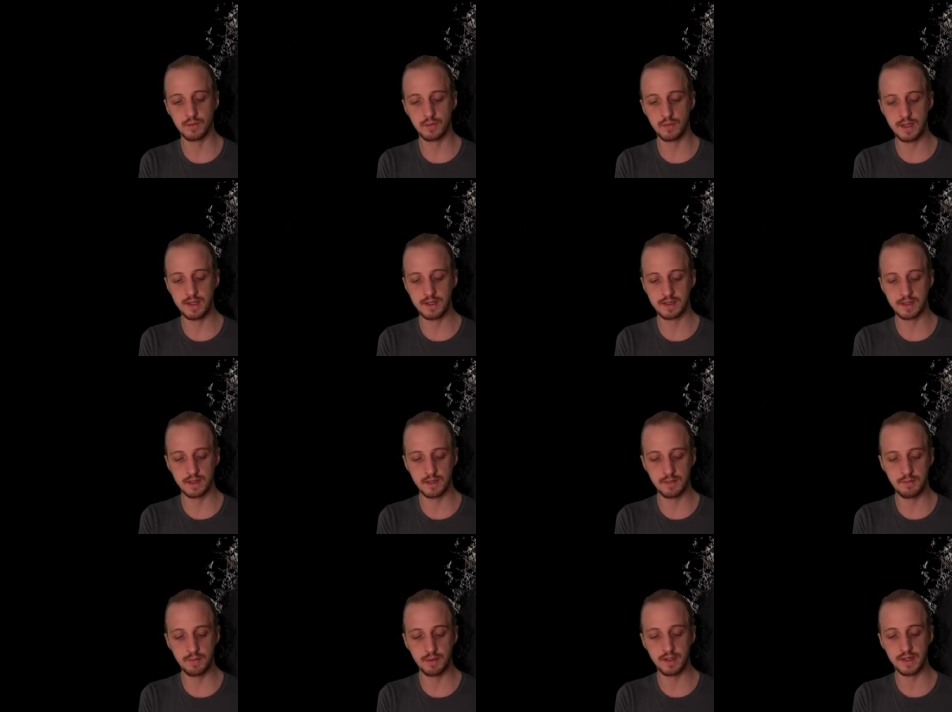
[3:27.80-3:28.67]
and
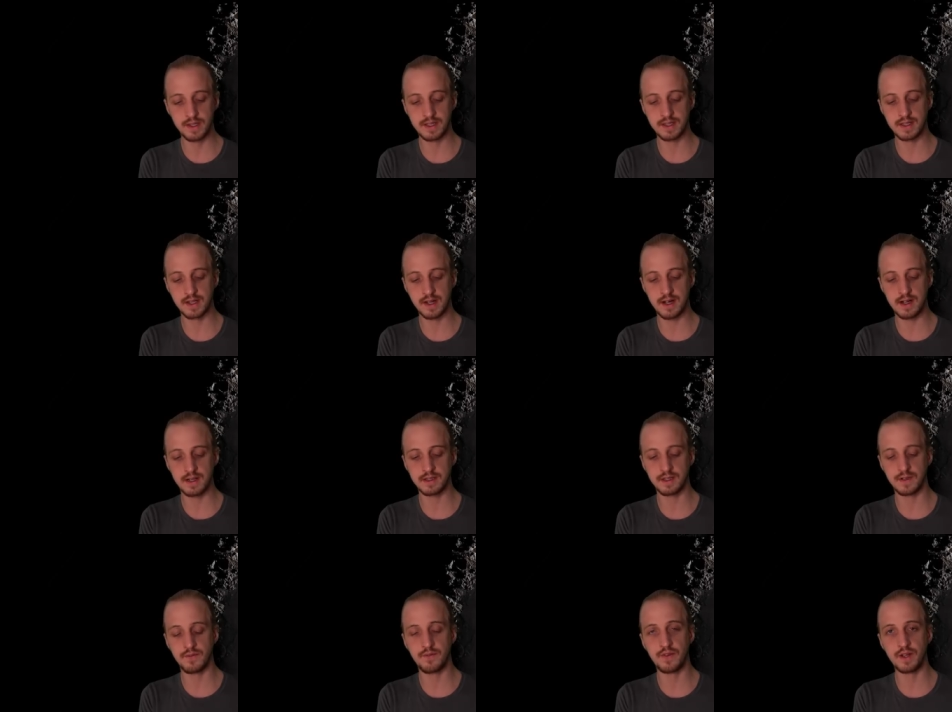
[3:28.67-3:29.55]
winter, but they
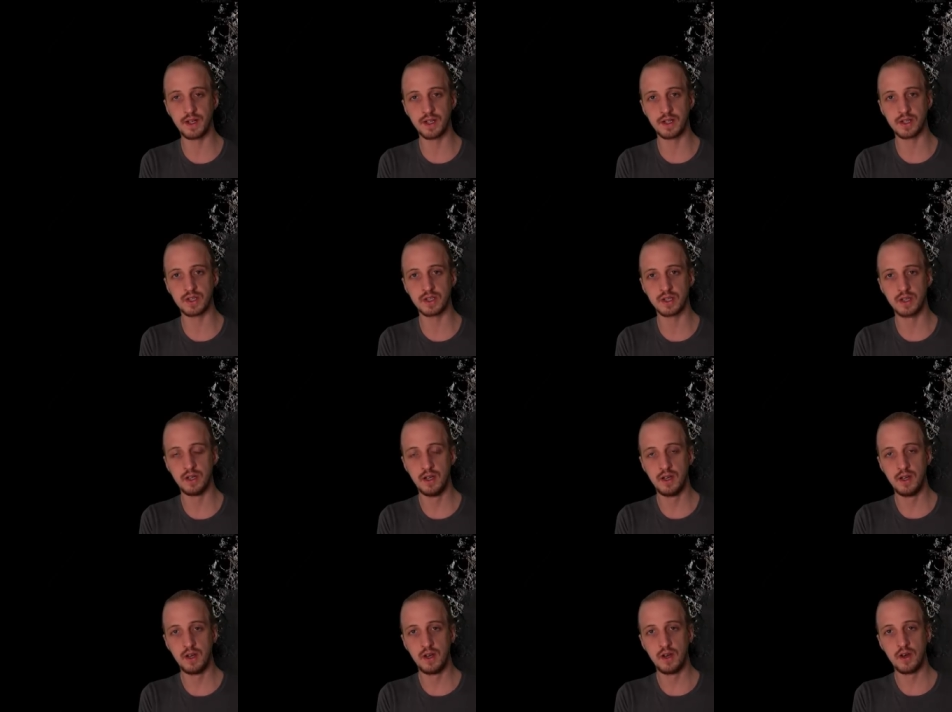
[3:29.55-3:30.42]
start and finish
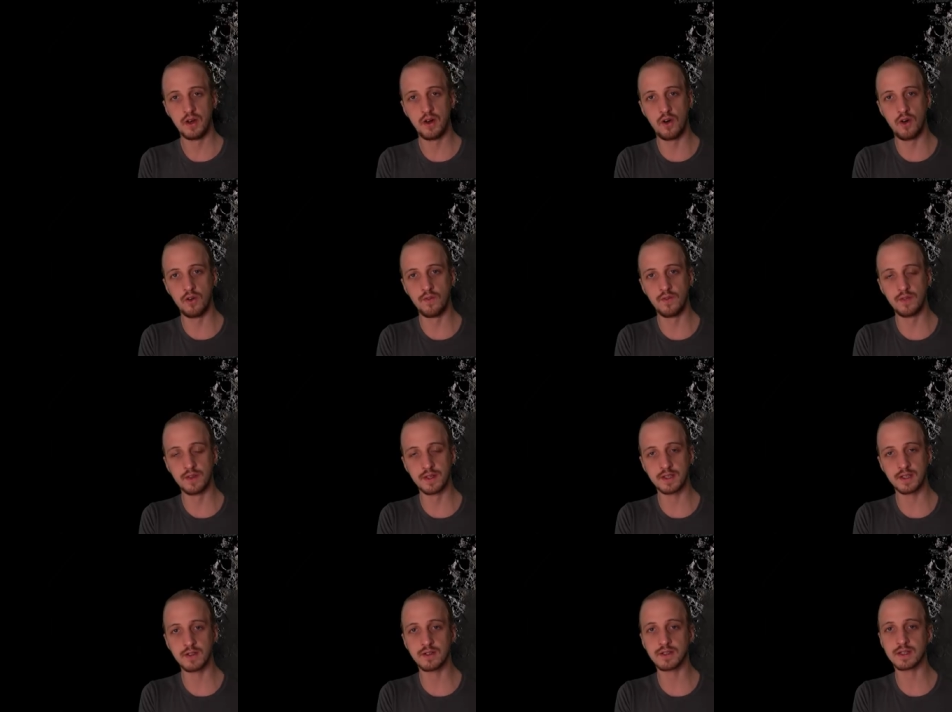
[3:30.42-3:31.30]
on the
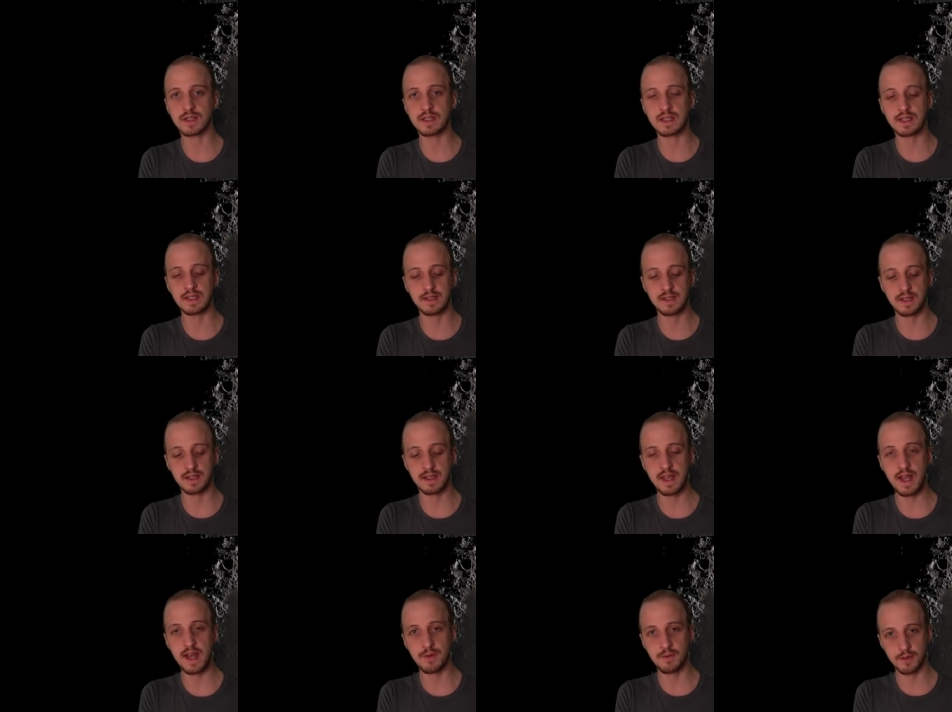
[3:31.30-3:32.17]
solstices and
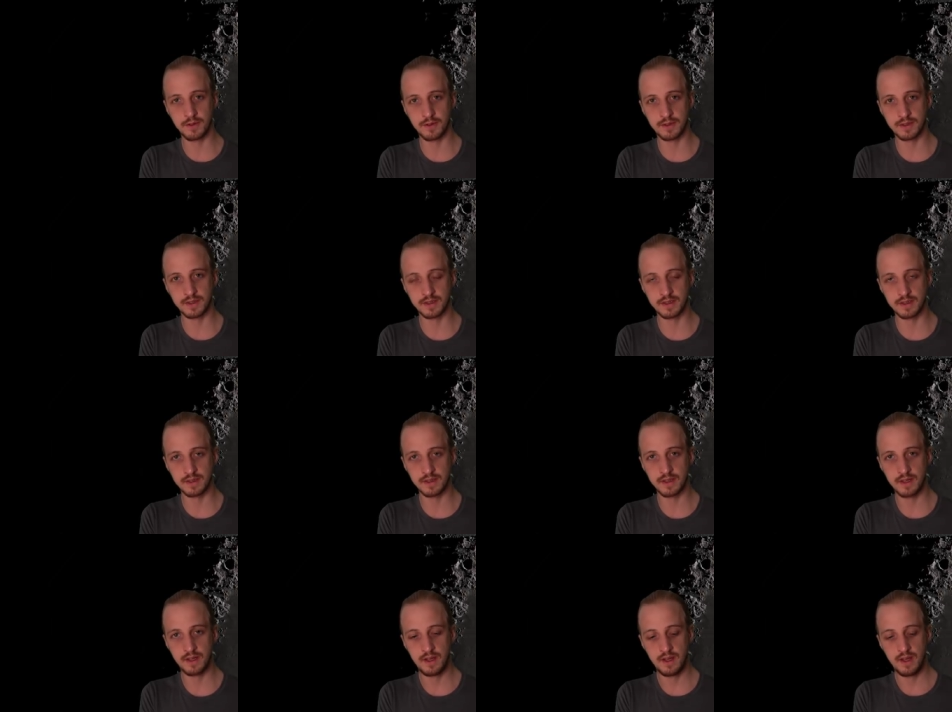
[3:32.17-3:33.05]
the
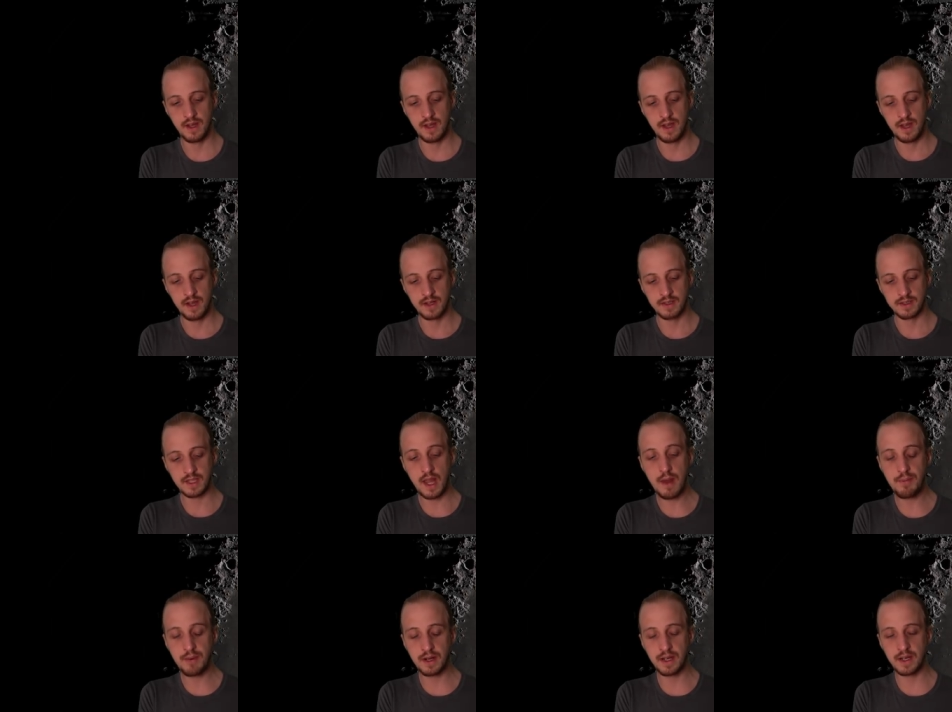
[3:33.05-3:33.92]
equinoxes.
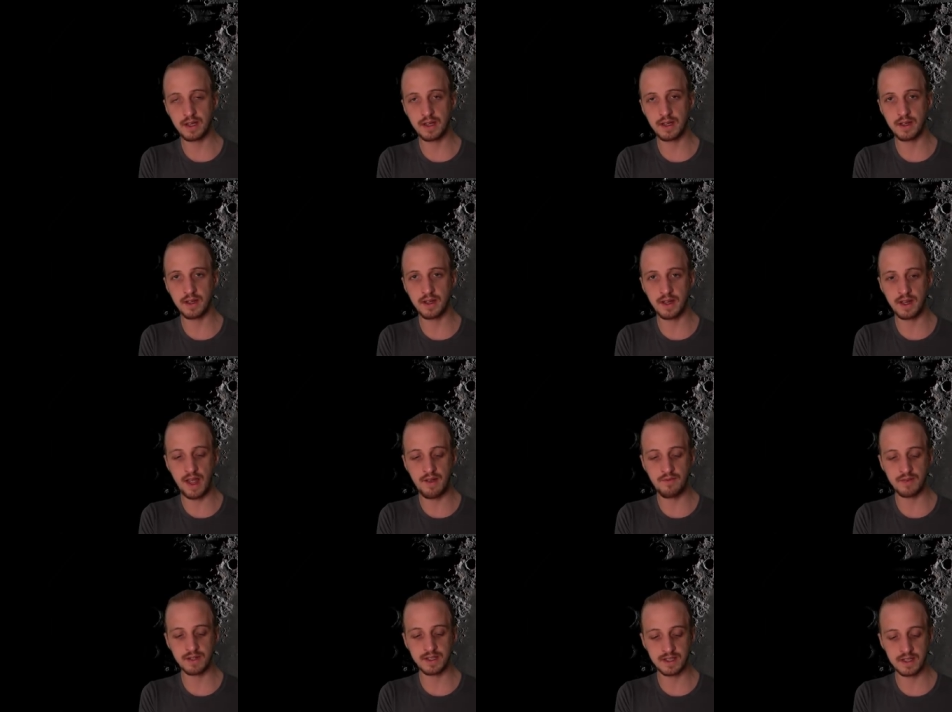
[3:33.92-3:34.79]
Typically
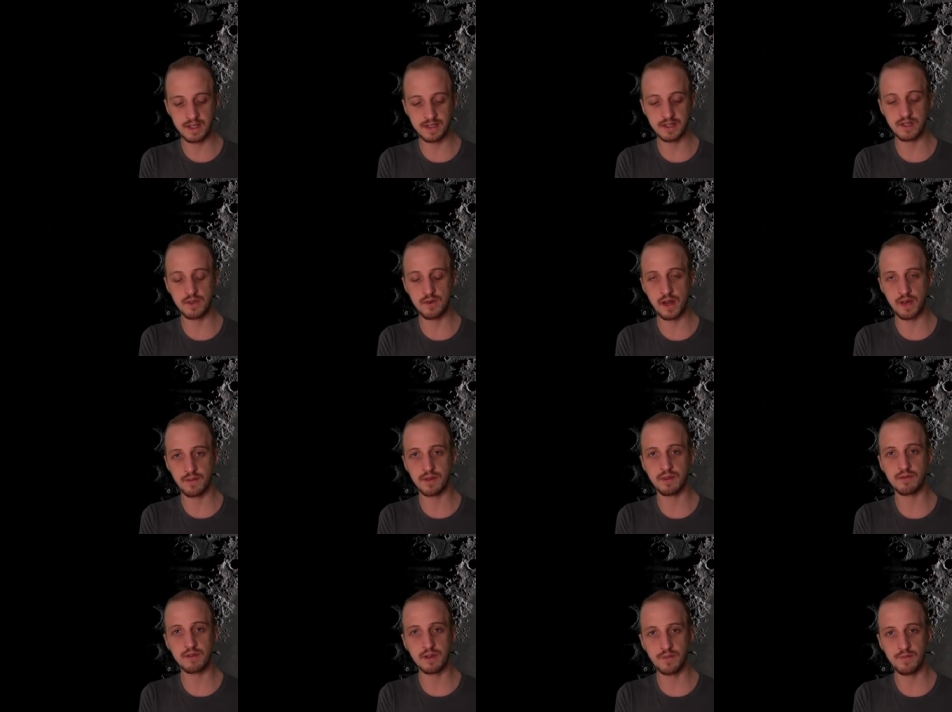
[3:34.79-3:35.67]
every season you have
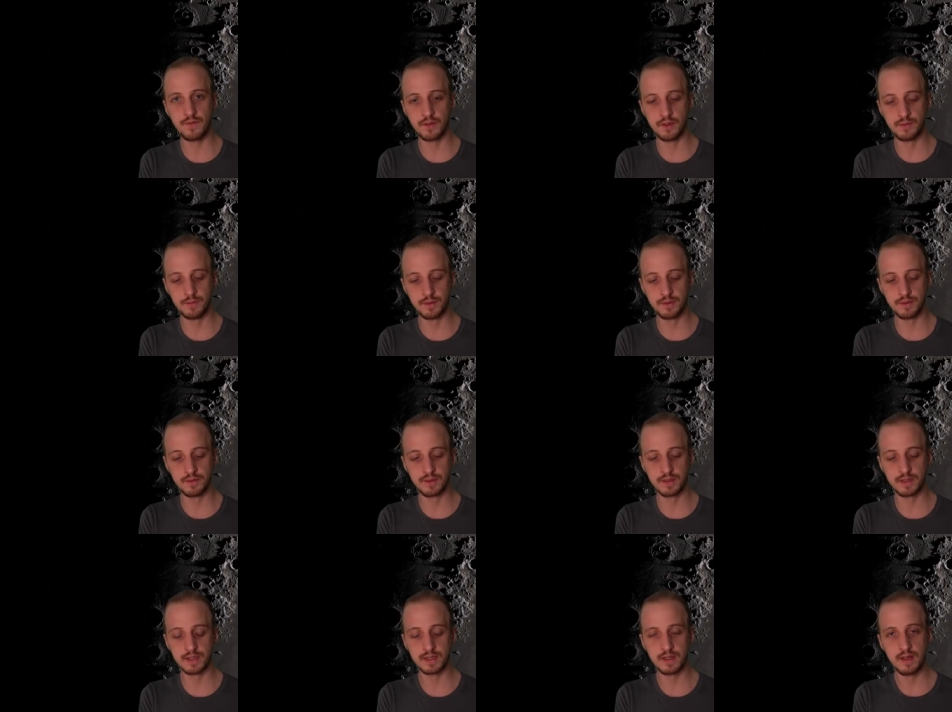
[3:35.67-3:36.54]
3 full
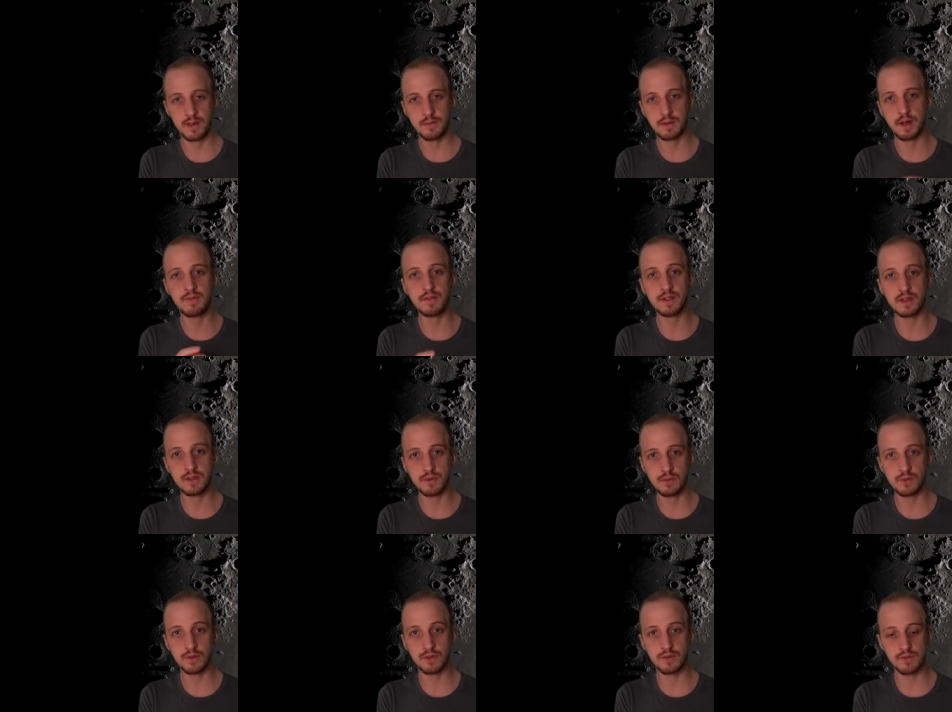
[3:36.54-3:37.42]
moons, but every
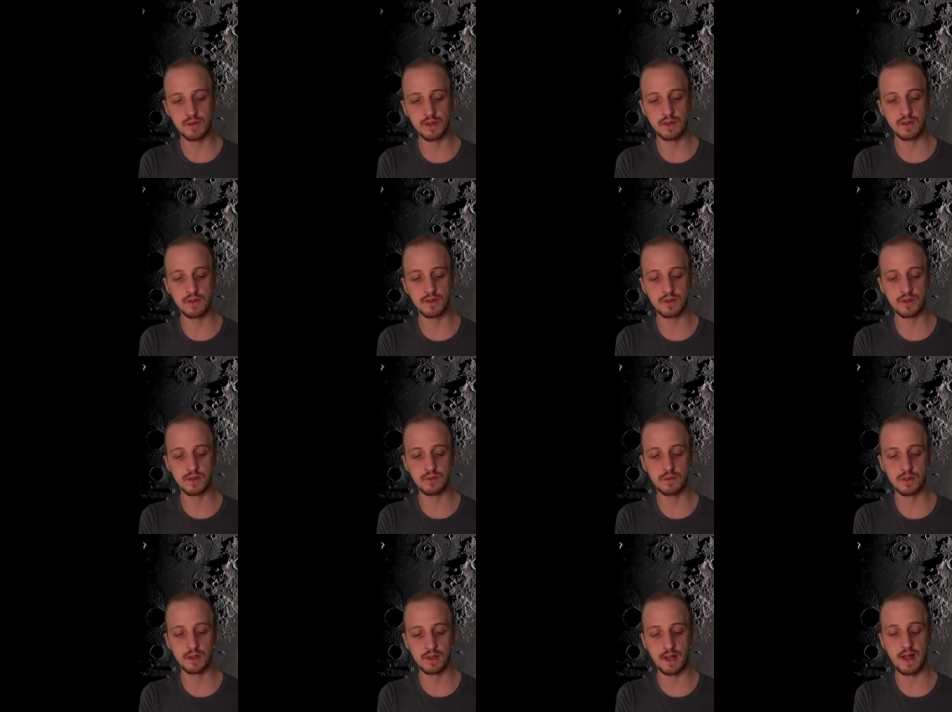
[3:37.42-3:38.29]
2 or 3 years you
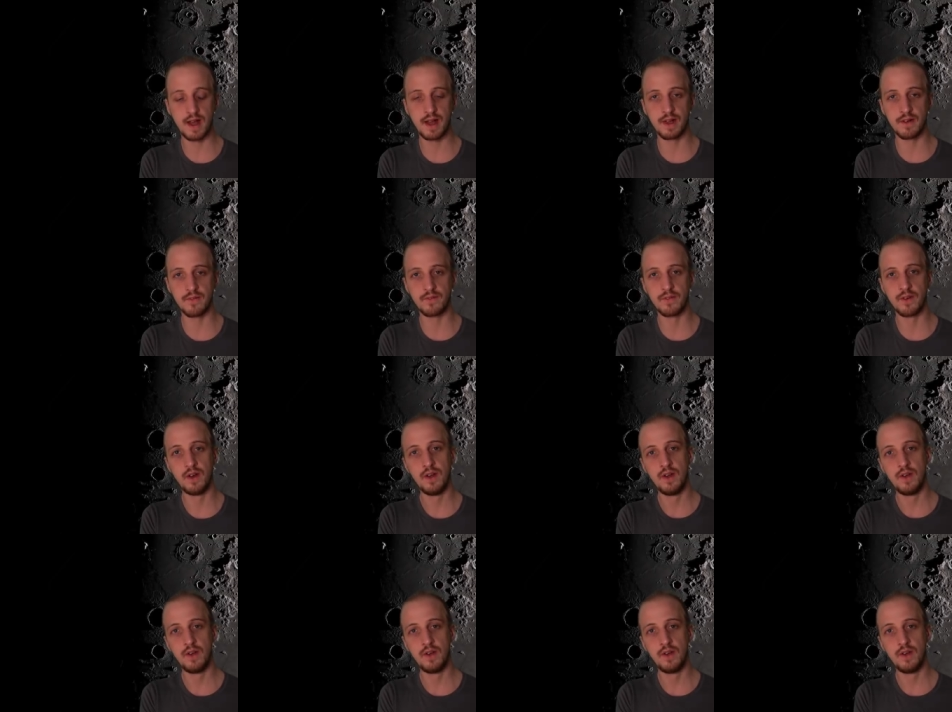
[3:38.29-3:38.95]
will have